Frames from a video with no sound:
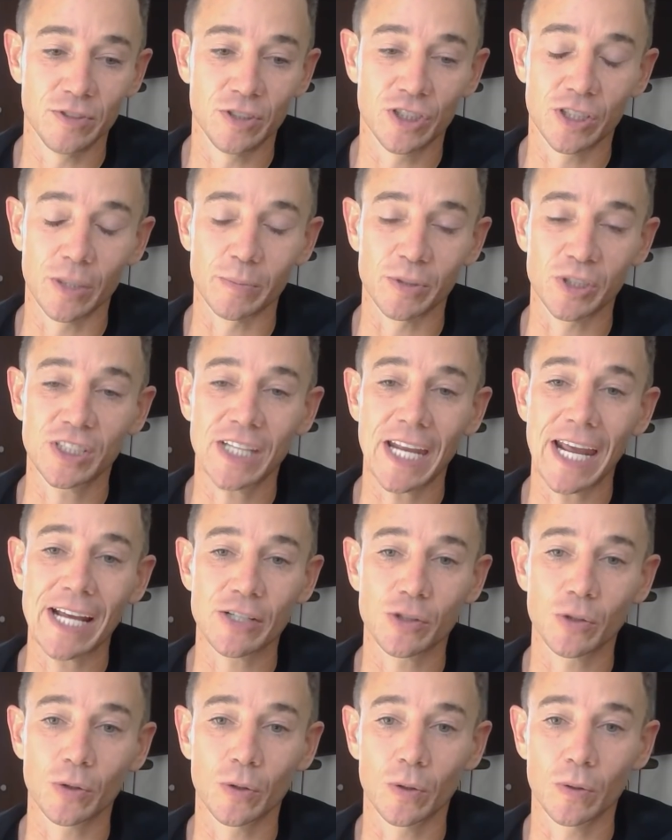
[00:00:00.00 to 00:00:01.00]

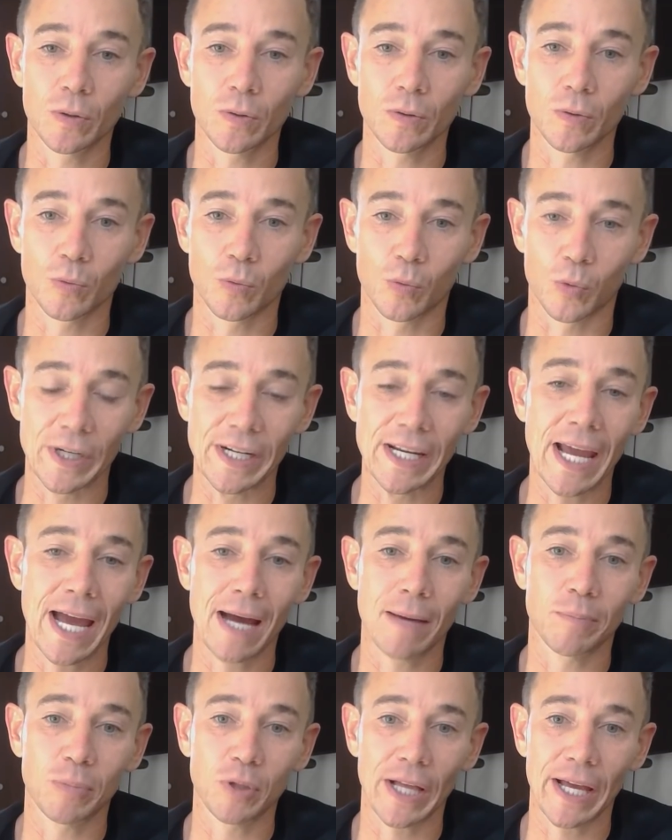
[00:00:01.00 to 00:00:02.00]
substantial
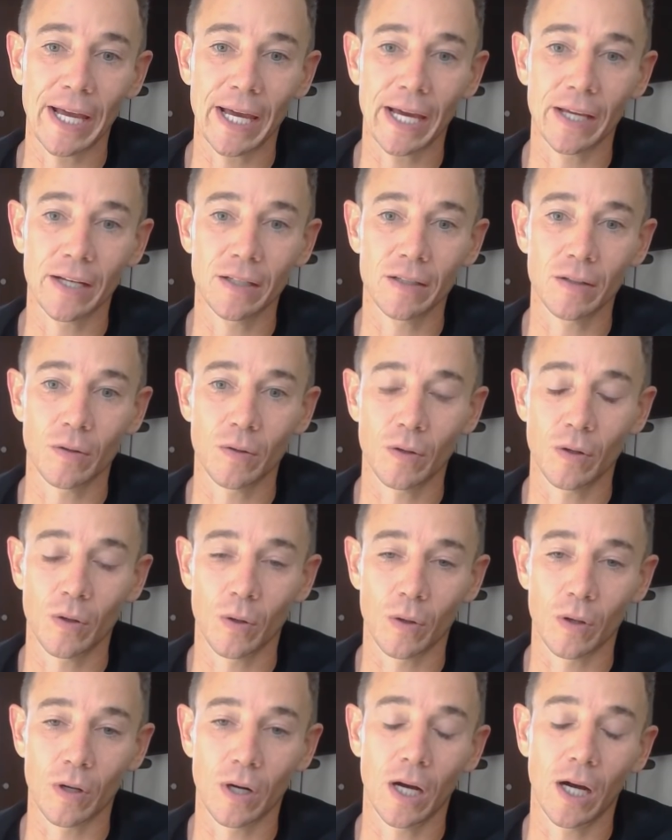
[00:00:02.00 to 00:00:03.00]
rehab plan
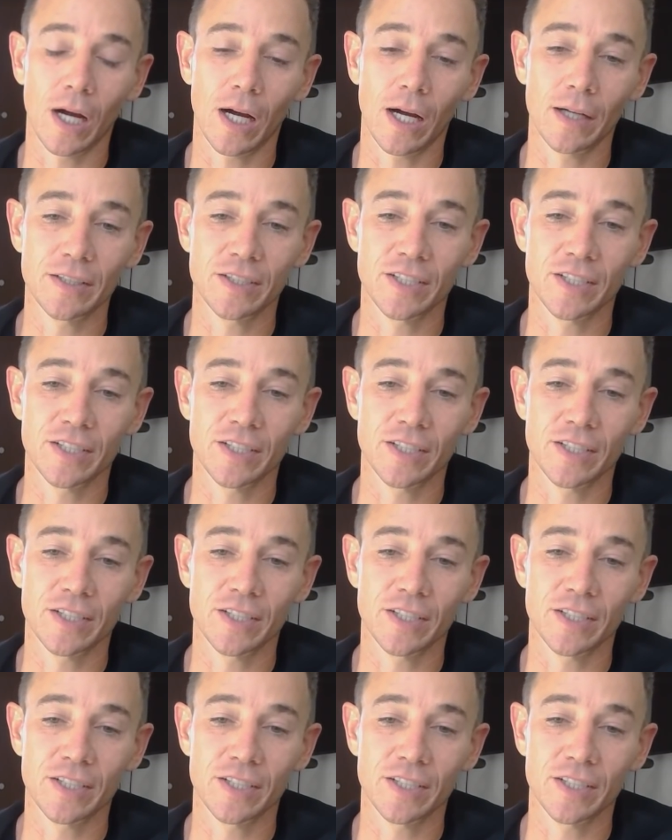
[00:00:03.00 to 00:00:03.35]
or uh,